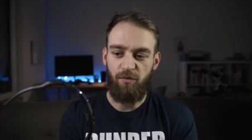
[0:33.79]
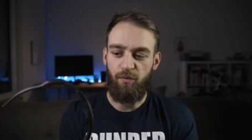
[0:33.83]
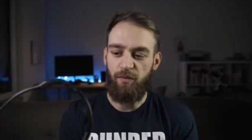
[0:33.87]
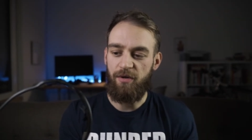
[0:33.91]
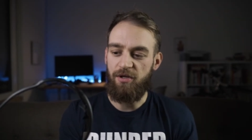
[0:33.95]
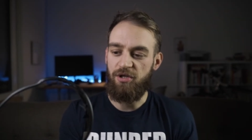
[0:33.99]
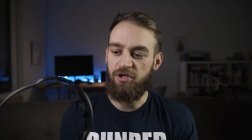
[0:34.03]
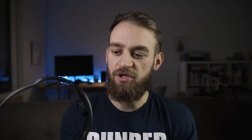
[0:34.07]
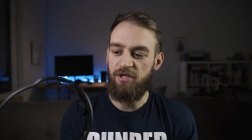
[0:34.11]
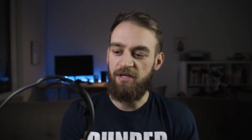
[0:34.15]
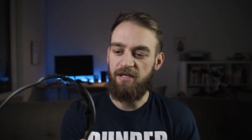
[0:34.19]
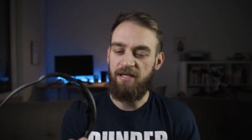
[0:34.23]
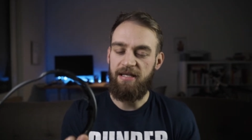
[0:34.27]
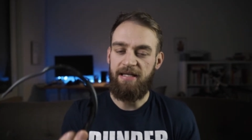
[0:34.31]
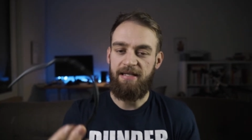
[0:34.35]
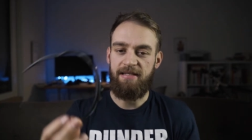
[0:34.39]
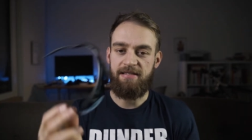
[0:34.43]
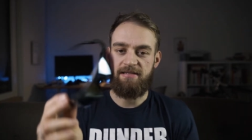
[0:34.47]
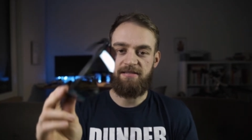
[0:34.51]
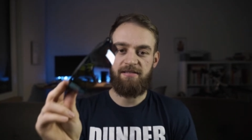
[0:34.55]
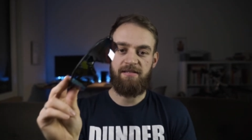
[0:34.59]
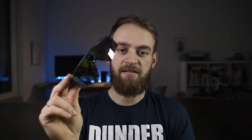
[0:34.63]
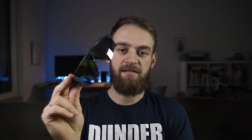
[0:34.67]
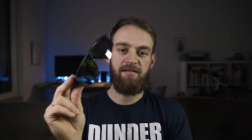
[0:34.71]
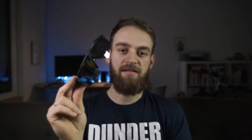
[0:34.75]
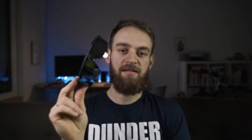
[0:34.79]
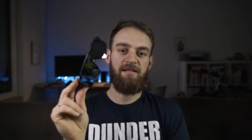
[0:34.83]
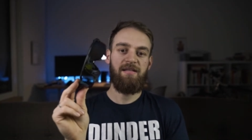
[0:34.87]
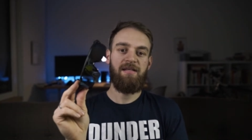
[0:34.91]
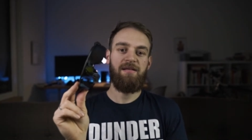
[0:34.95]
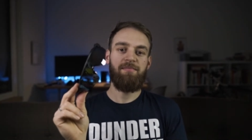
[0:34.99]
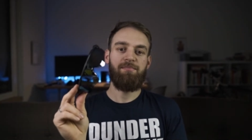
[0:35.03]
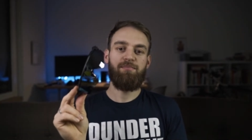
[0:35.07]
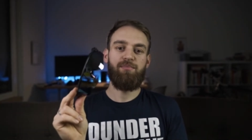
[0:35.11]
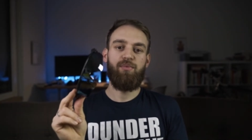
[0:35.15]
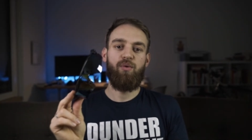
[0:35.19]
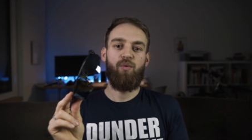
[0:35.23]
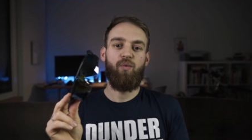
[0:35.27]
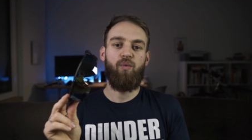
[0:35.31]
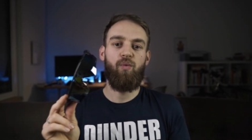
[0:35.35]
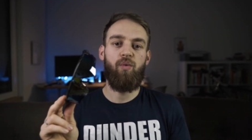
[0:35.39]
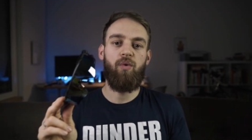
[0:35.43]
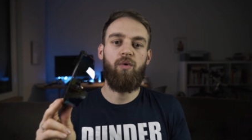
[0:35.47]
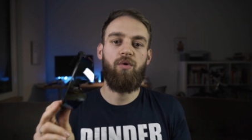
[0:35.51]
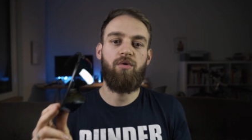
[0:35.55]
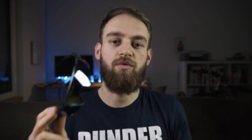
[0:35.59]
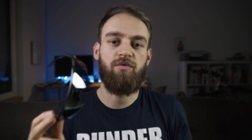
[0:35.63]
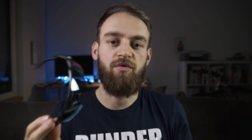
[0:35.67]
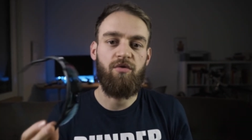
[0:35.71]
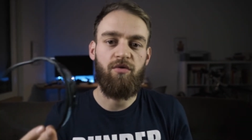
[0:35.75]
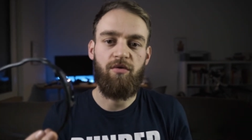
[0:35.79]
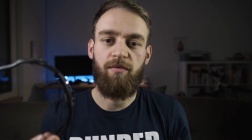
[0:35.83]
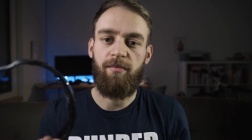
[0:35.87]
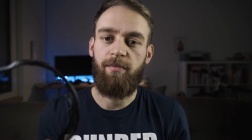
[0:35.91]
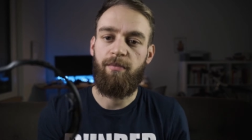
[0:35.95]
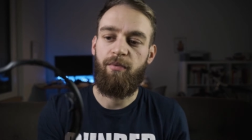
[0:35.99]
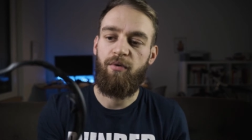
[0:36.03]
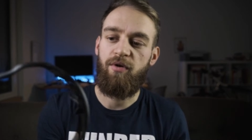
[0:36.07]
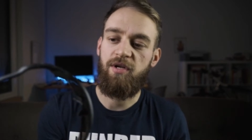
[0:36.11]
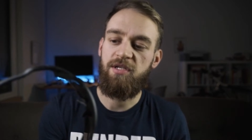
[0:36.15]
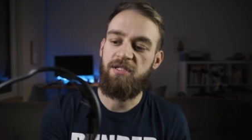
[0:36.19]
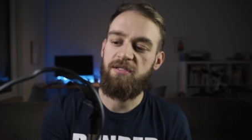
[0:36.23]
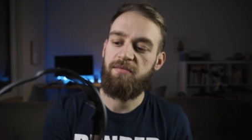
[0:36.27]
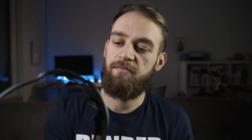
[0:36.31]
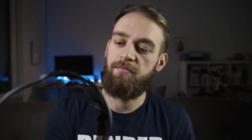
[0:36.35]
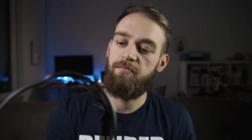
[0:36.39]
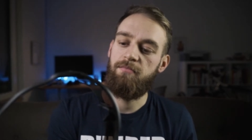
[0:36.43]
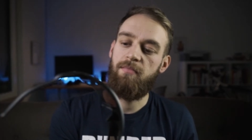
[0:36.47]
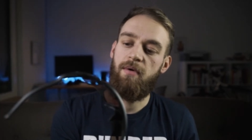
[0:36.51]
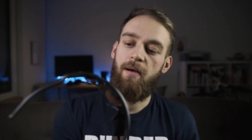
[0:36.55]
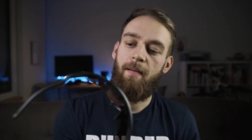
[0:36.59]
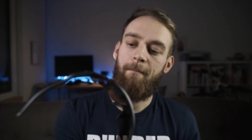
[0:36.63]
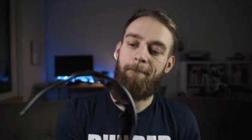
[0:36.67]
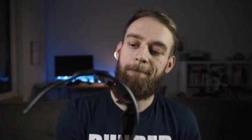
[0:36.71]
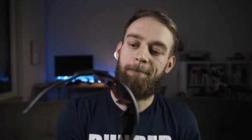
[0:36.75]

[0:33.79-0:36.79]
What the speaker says: which is the deep water prism